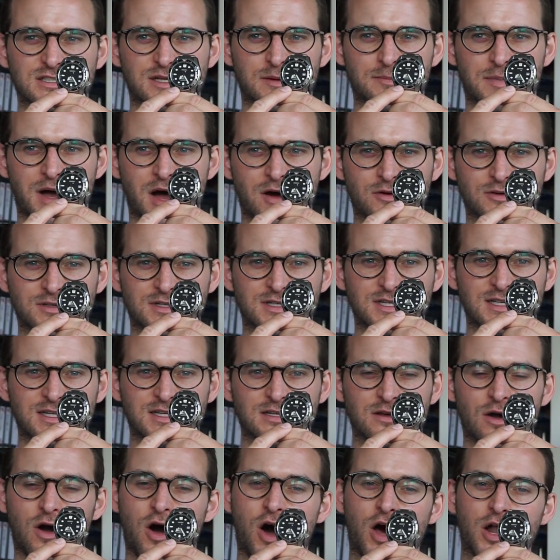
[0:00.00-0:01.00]
about
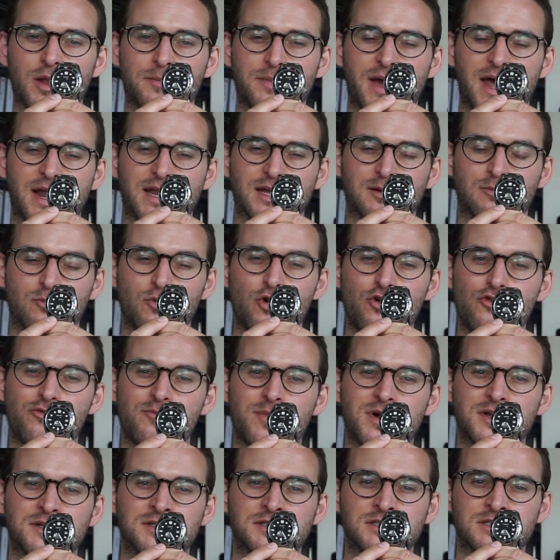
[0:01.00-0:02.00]
the automatic
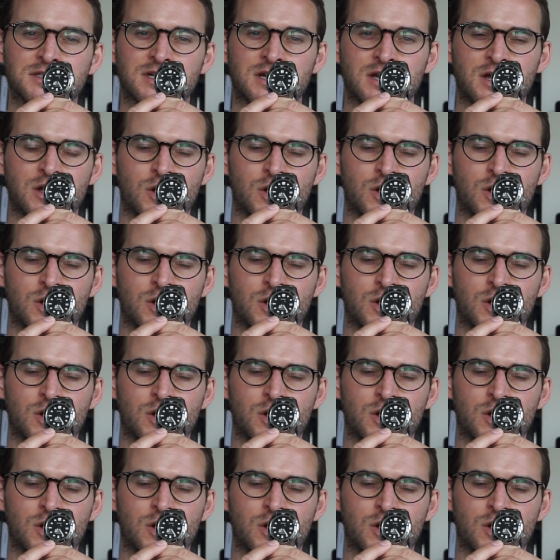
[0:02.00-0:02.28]
movement,